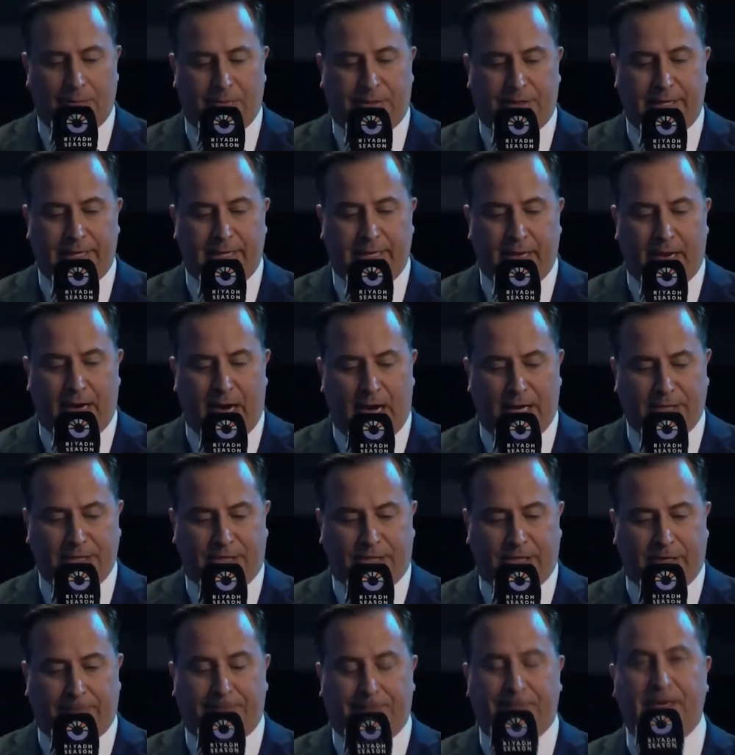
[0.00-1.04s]
the
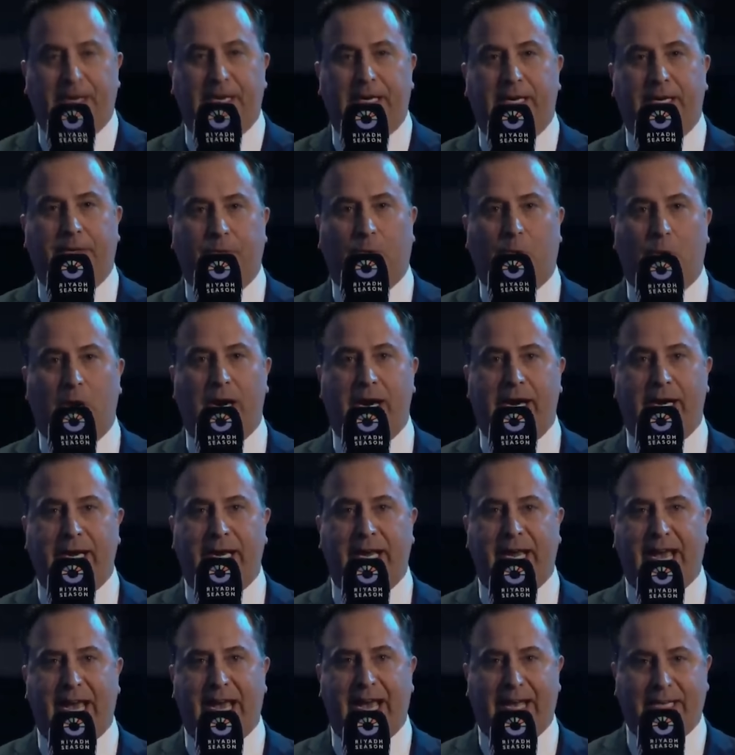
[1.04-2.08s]
undefeated, reigning
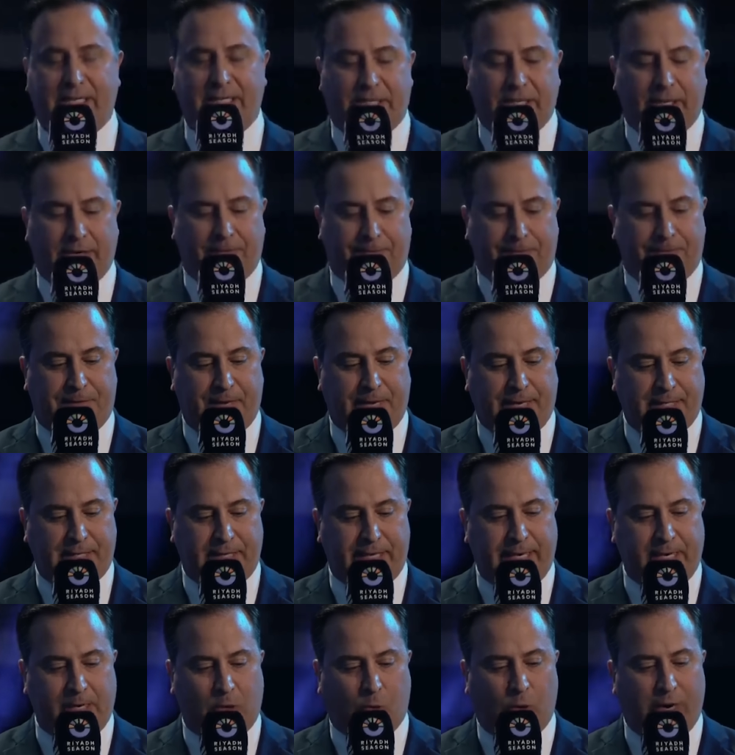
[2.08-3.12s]
and defending
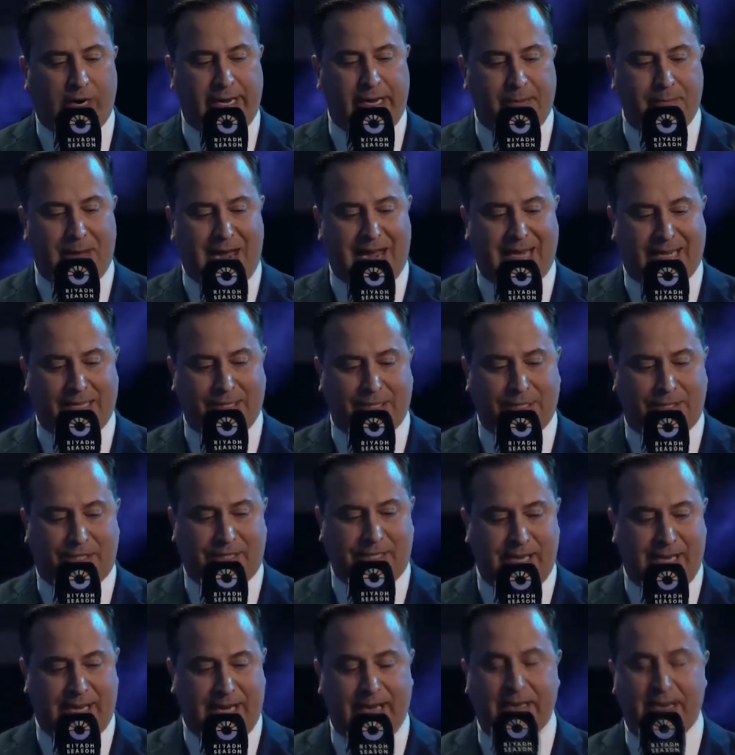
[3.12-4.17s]
Ring
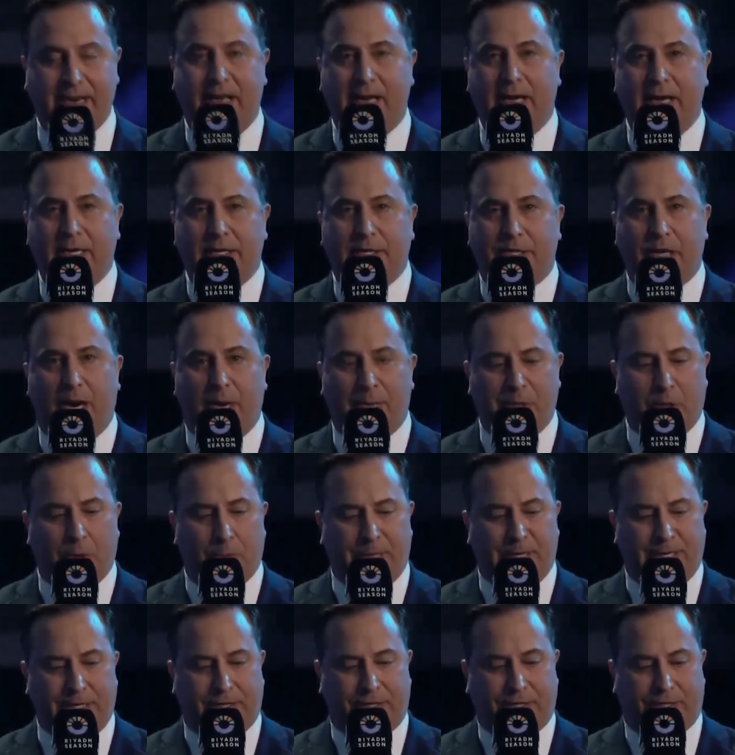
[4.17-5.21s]
Magazine,
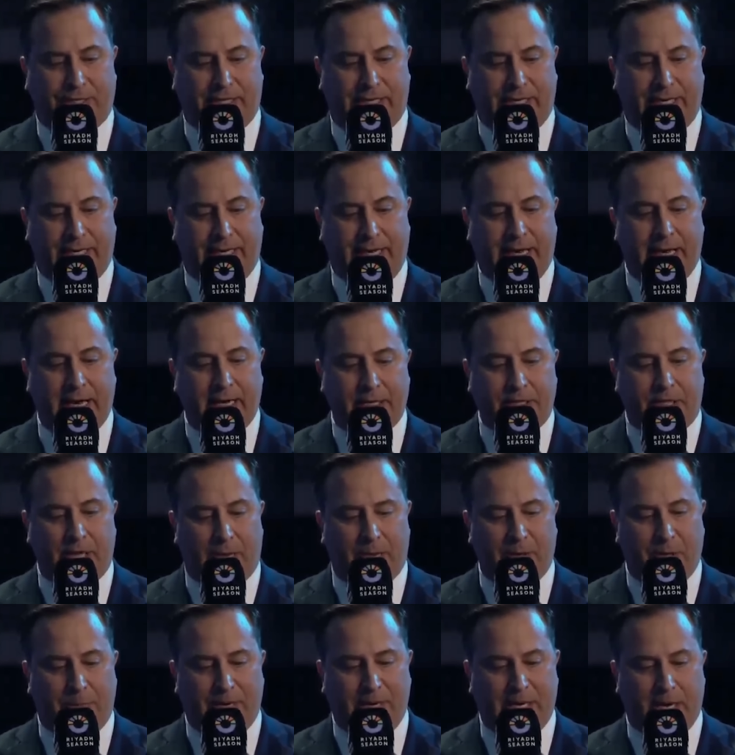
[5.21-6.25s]
WBC,
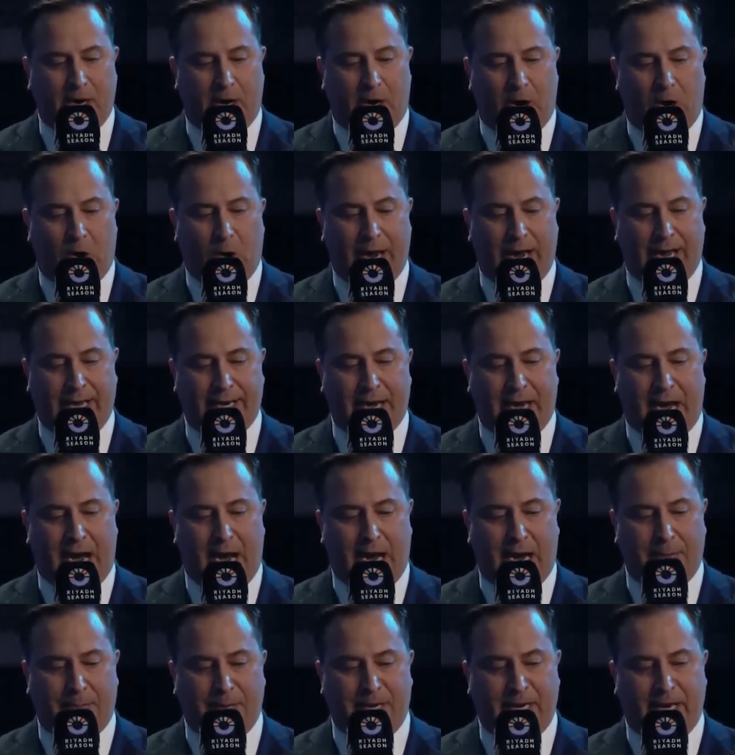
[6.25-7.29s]
WBO, and
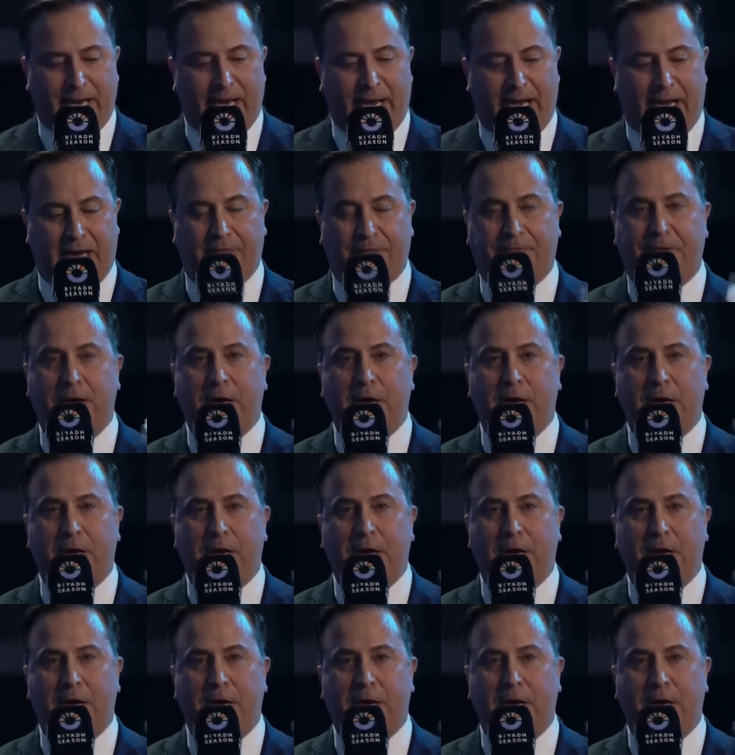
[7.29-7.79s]
IBF